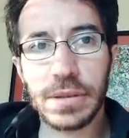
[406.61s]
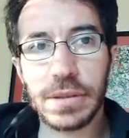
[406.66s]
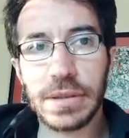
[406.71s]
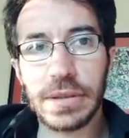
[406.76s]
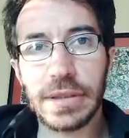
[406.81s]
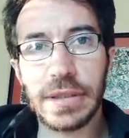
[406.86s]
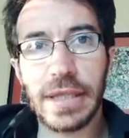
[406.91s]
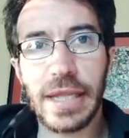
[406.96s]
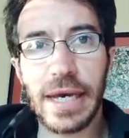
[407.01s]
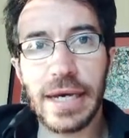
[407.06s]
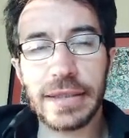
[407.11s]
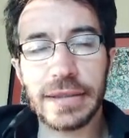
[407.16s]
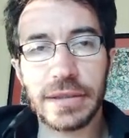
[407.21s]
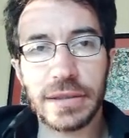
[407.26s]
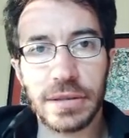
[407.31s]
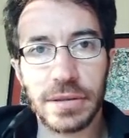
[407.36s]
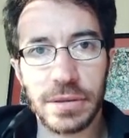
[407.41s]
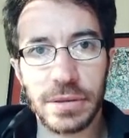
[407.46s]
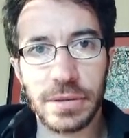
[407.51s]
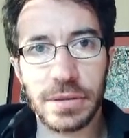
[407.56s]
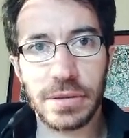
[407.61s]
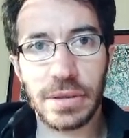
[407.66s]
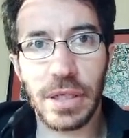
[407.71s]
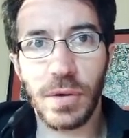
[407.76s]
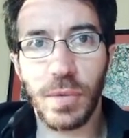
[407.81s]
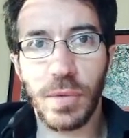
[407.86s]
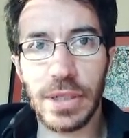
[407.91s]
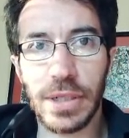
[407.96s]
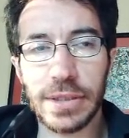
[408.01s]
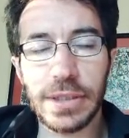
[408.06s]
that
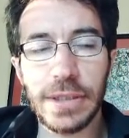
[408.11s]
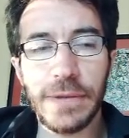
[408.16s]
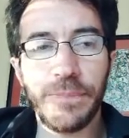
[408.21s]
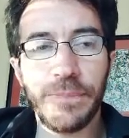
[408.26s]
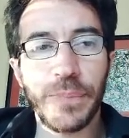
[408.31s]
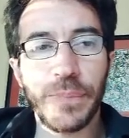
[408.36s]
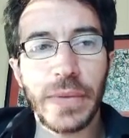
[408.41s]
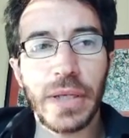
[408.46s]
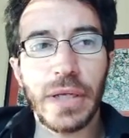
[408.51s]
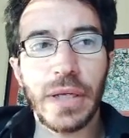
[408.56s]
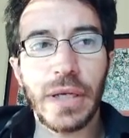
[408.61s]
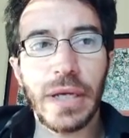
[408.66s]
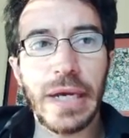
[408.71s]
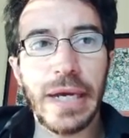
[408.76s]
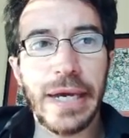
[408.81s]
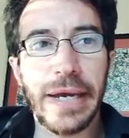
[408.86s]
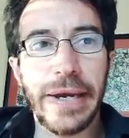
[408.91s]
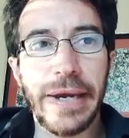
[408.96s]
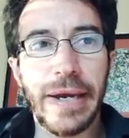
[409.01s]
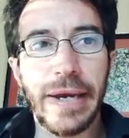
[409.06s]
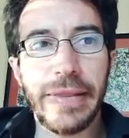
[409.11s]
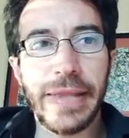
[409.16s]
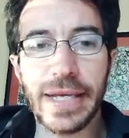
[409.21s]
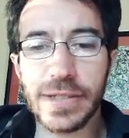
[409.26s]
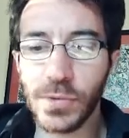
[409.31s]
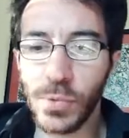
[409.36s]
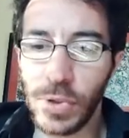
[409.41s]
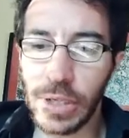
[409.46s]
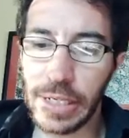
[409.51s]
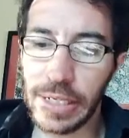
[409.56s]
equality.
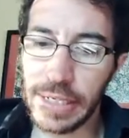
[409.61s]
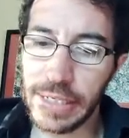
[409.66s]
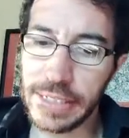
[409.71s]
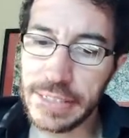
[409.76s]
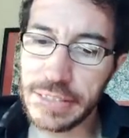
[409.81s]
That's why